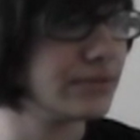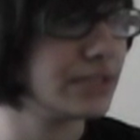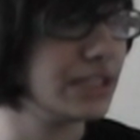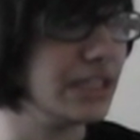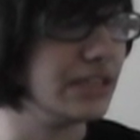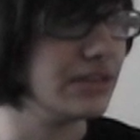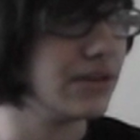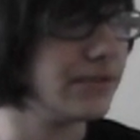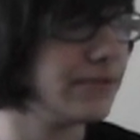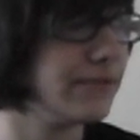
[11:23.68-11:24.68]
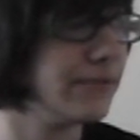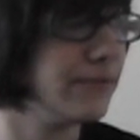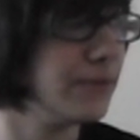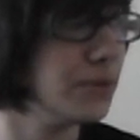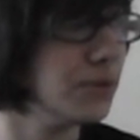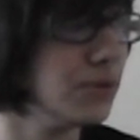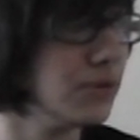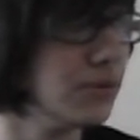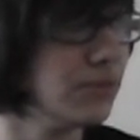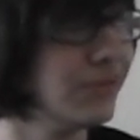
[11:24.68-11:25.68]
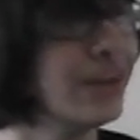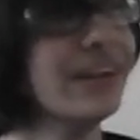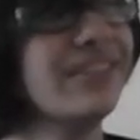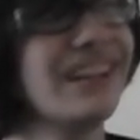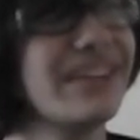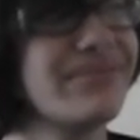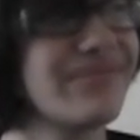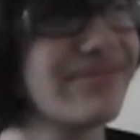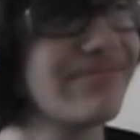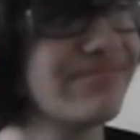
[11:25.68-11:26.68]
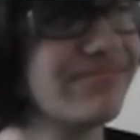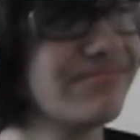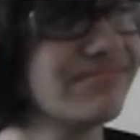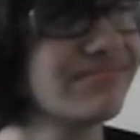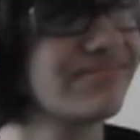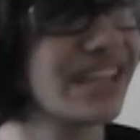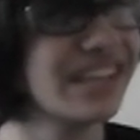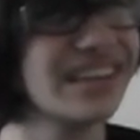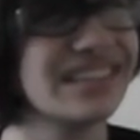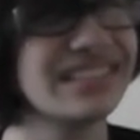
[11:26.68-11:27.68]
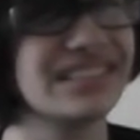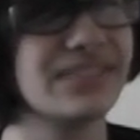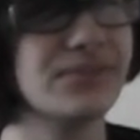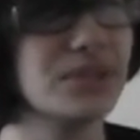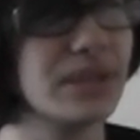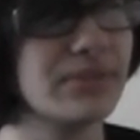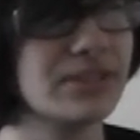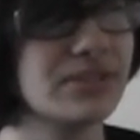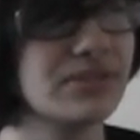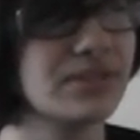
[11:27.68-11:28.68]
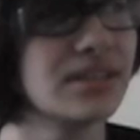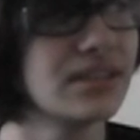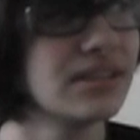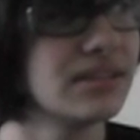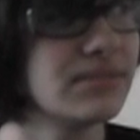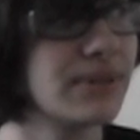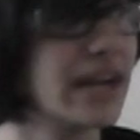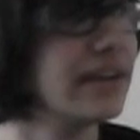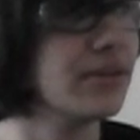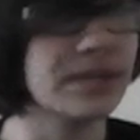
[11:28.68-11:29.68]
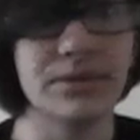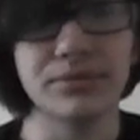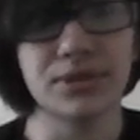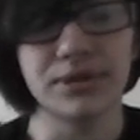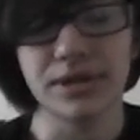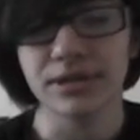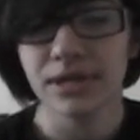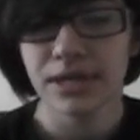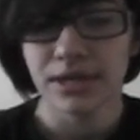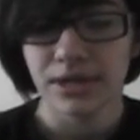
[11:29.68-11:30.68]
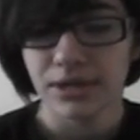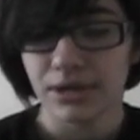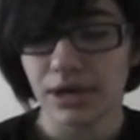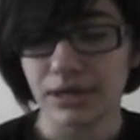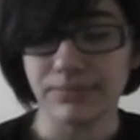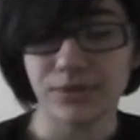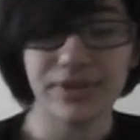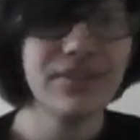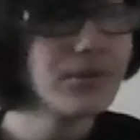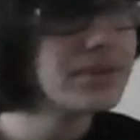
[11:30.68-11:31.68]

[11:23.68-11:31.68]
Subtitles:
seen a full, well, I think I did see a full episode, but I had no idea what was going on. So I didn't know what